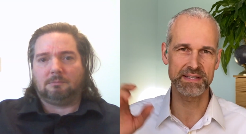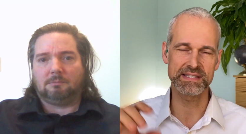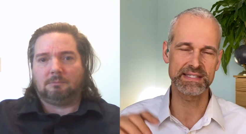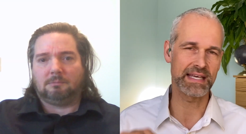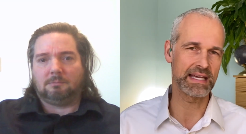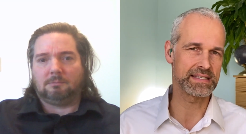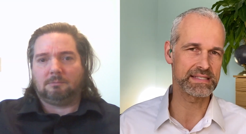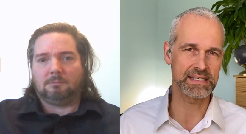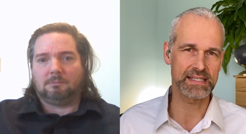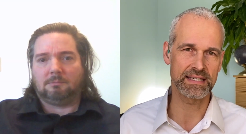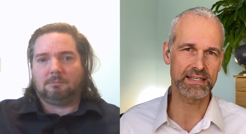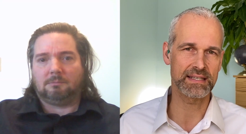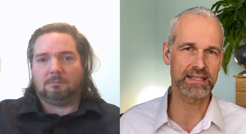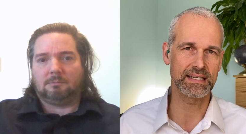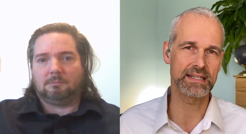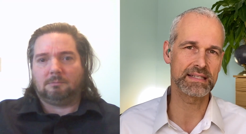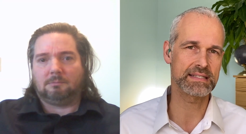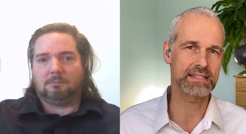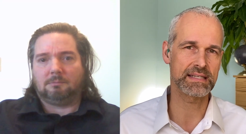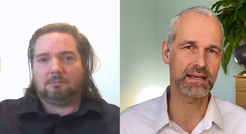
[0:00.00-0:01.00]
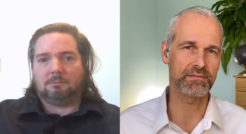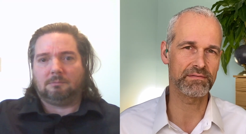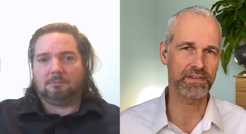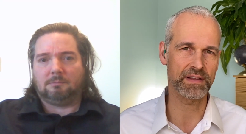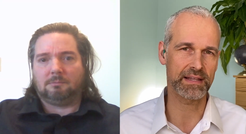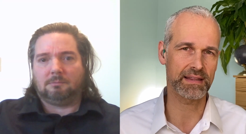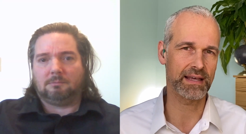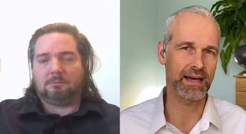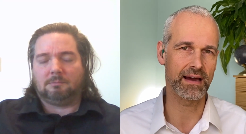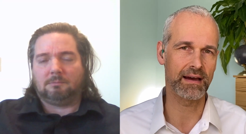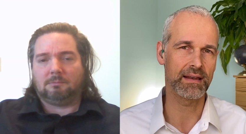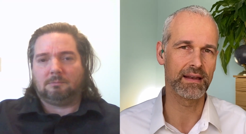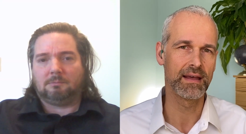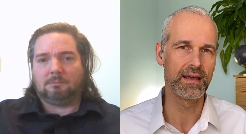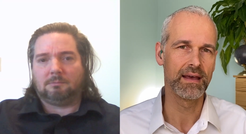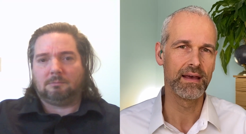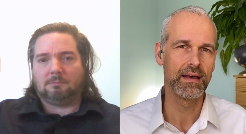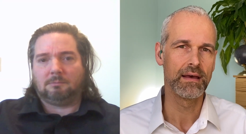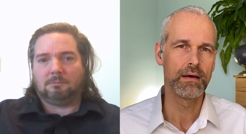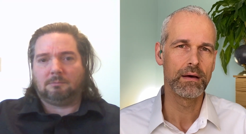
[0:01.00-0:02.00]
Speaker 1: sentient and stuff like that.
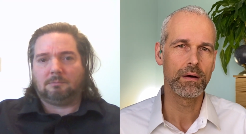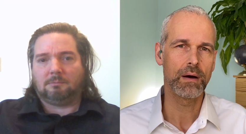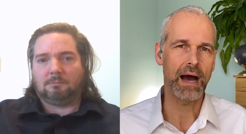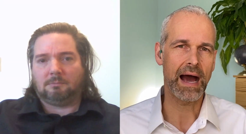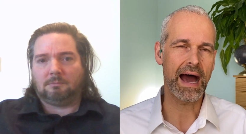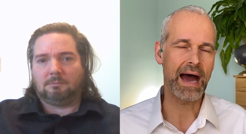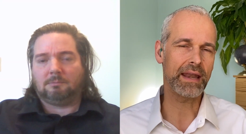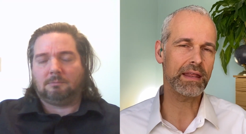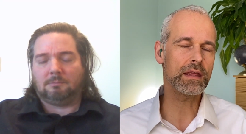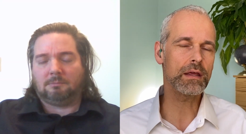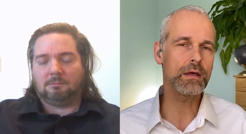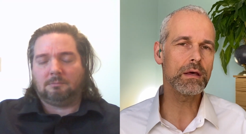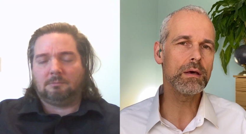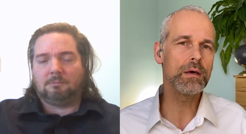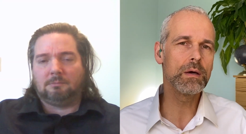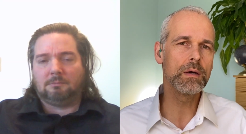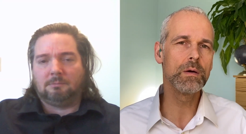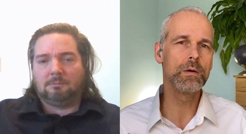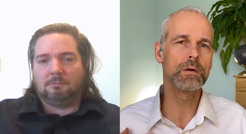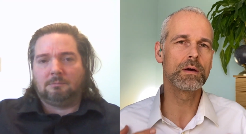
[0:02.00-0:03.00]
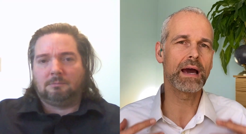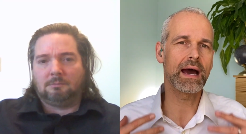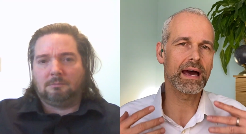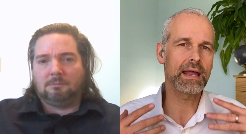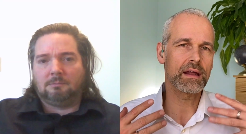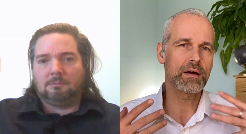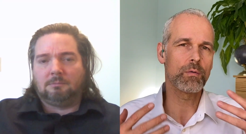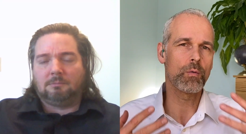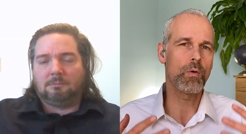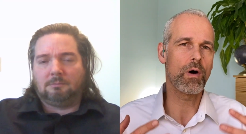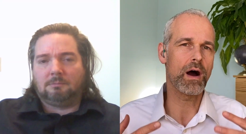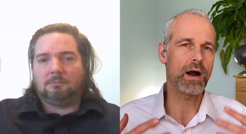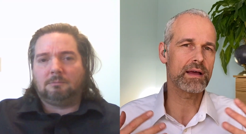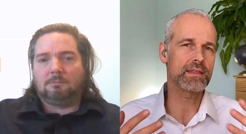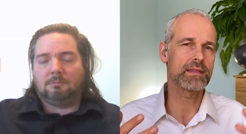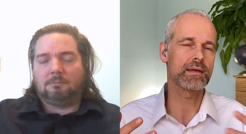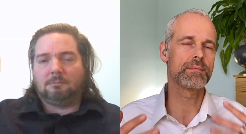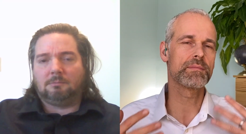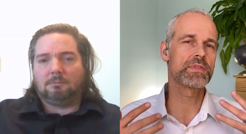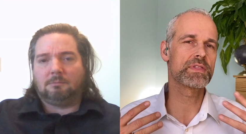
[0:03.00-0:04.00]
How do you kind of
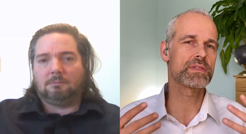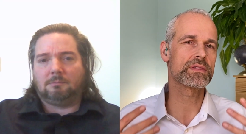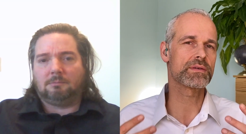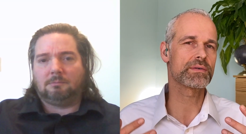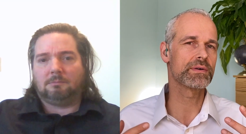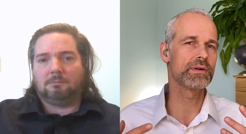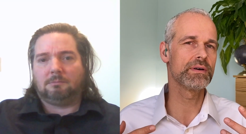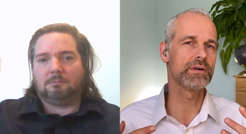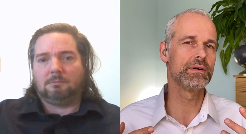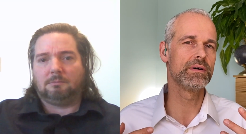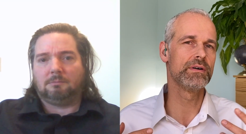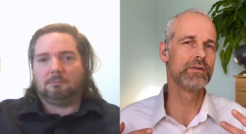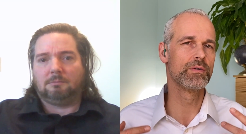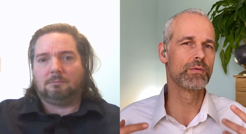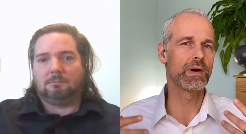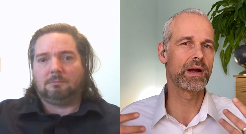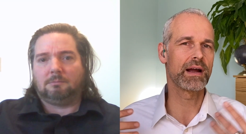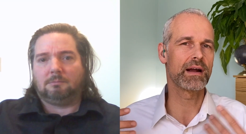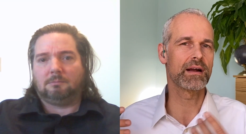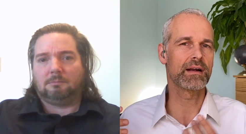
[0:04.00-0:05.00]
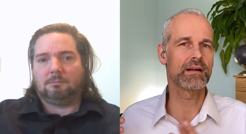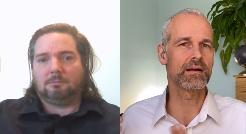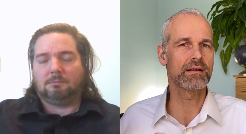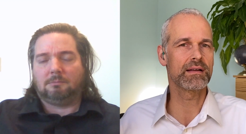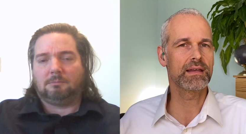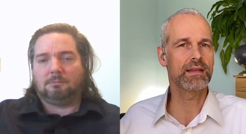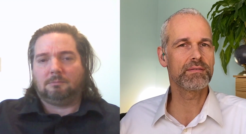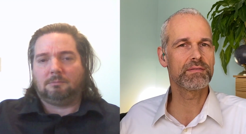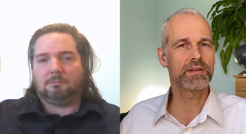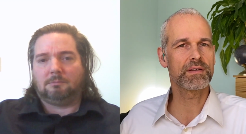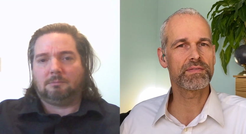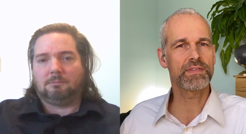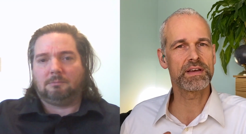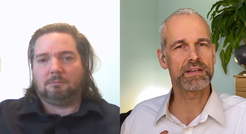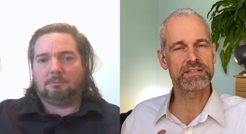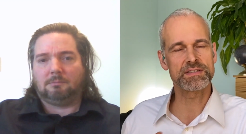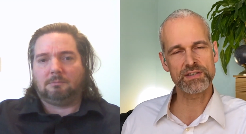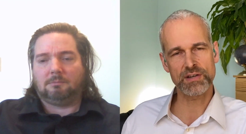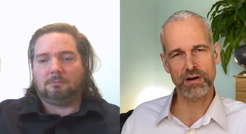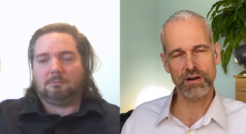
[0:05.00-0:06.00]
walk them through where even if they
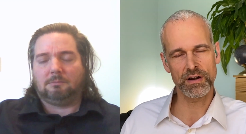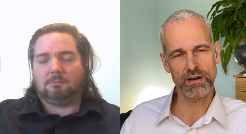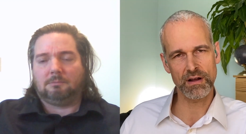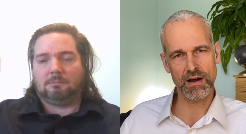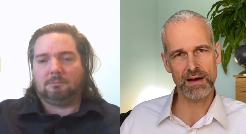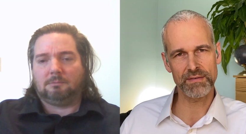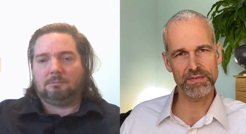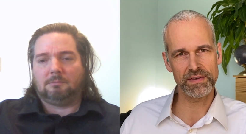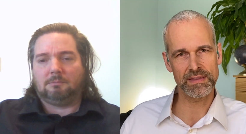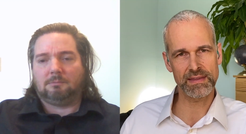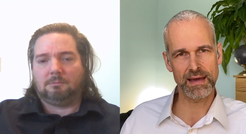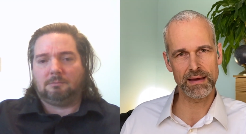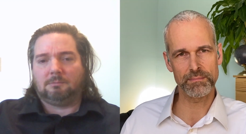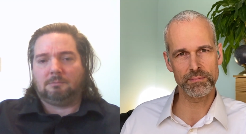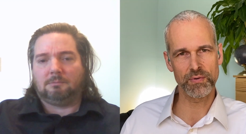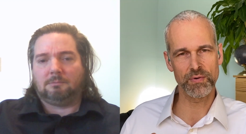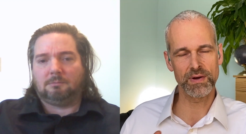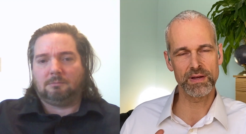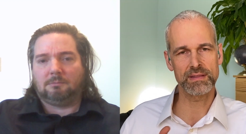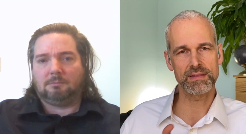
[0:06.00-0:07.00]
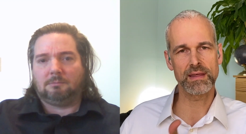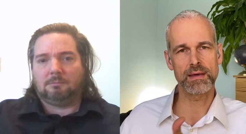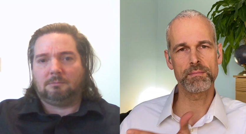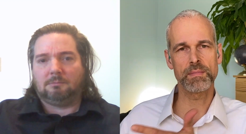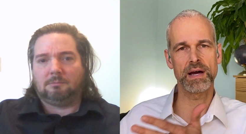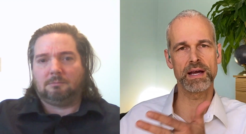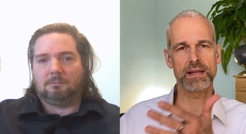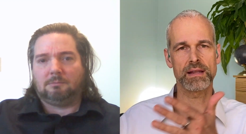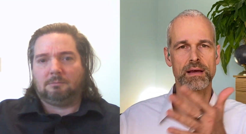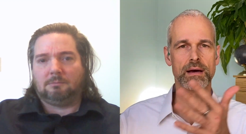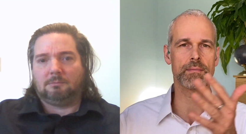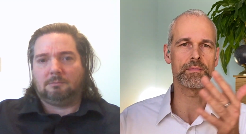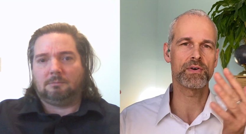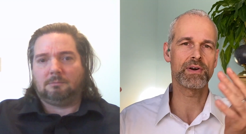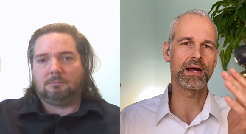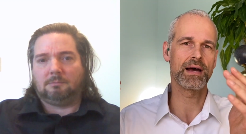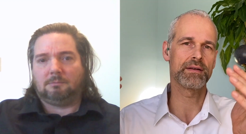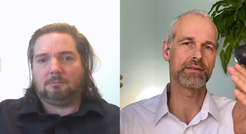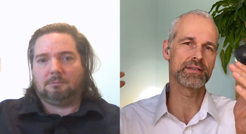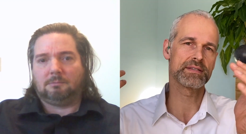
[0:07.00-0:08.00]
started off at that point, they might come
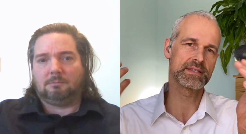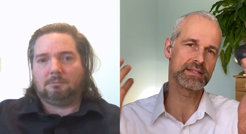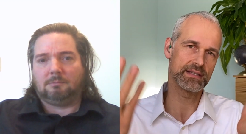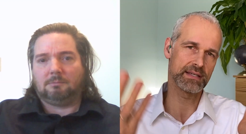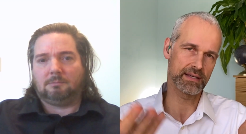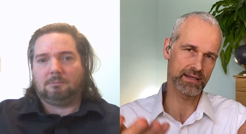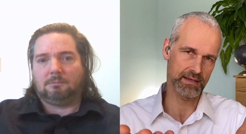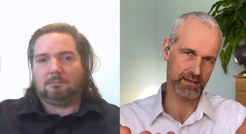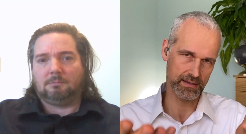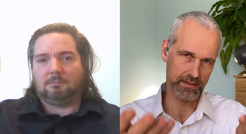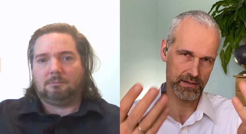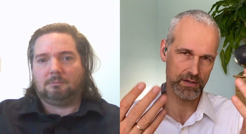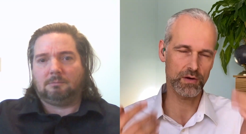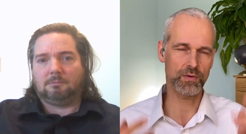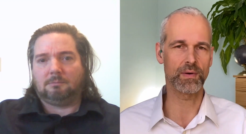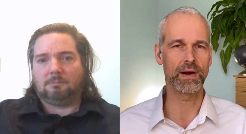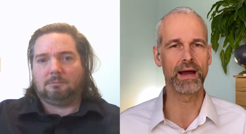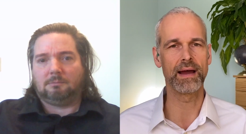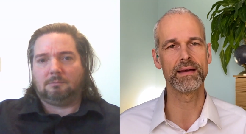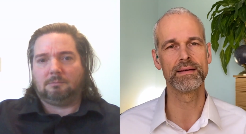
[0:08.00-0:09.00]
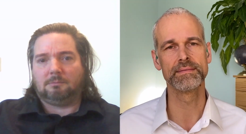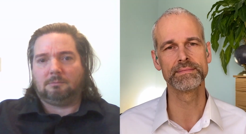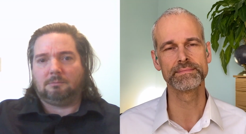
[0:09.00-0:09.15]
around to seeing it your way?